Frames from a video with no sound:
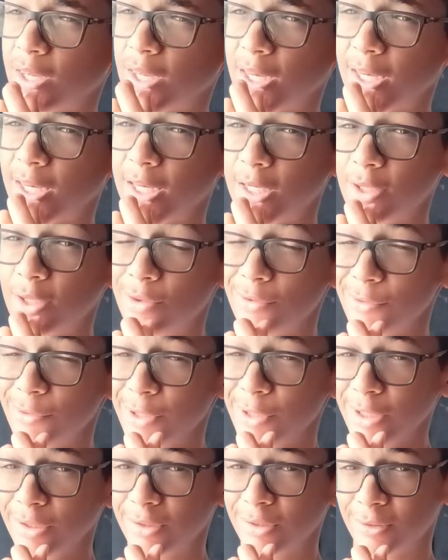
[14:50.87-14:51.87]

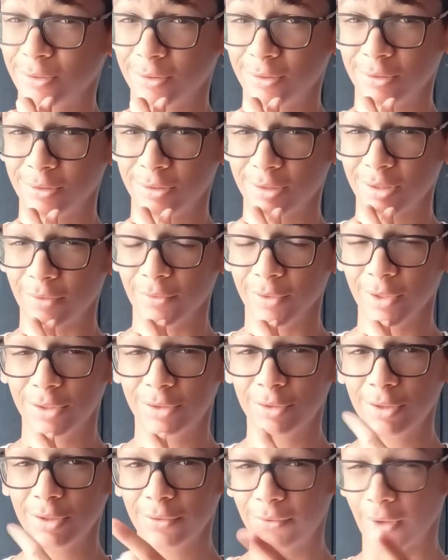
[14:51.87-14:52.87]
83,
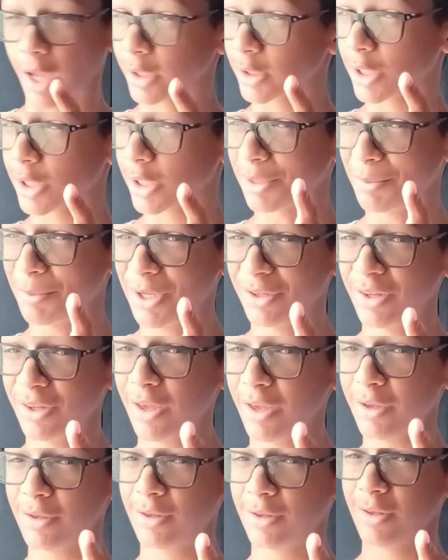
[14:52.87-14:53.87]
73, fact check me on
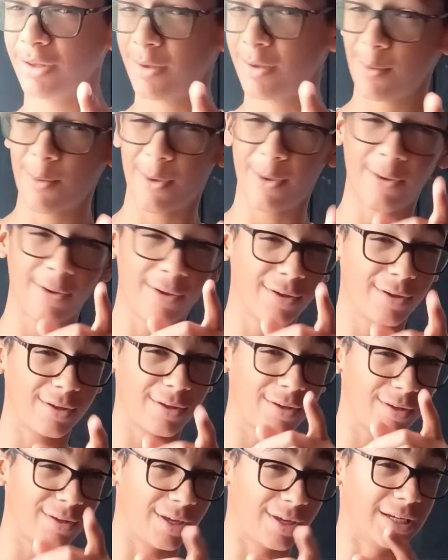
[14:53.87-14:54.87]
that.
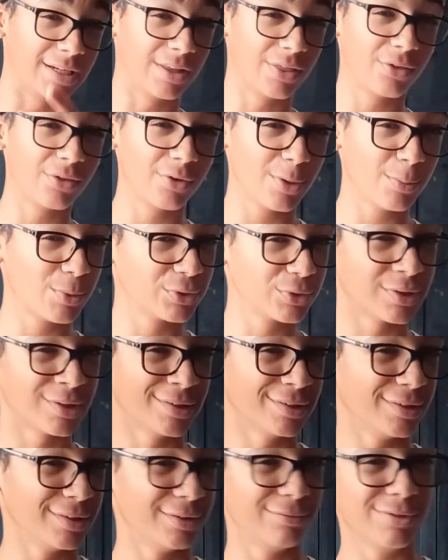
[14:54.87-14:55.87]

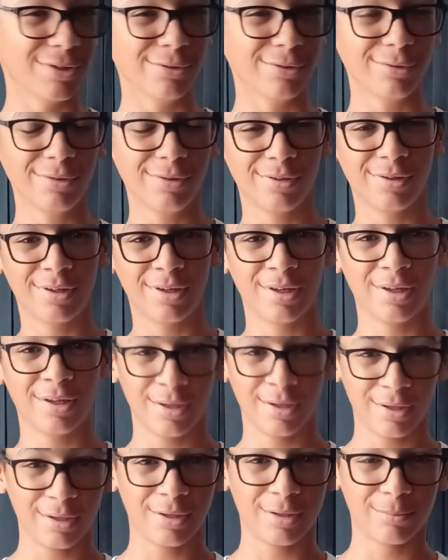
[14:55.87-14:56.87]
83% of you
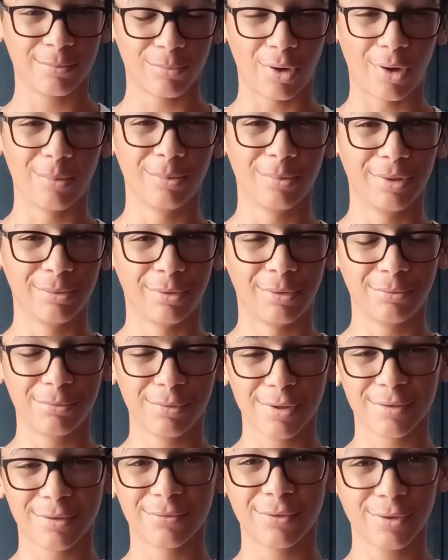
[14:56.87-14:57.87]
probably won't
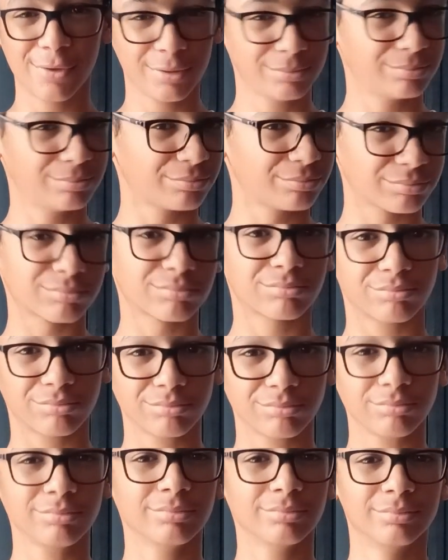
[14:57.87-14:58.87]
work for.
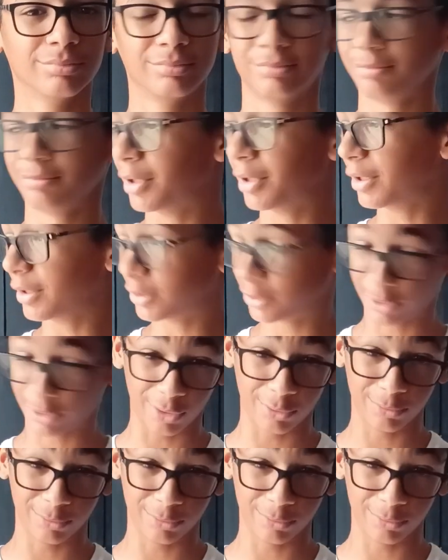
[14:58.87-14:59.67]
But let's go.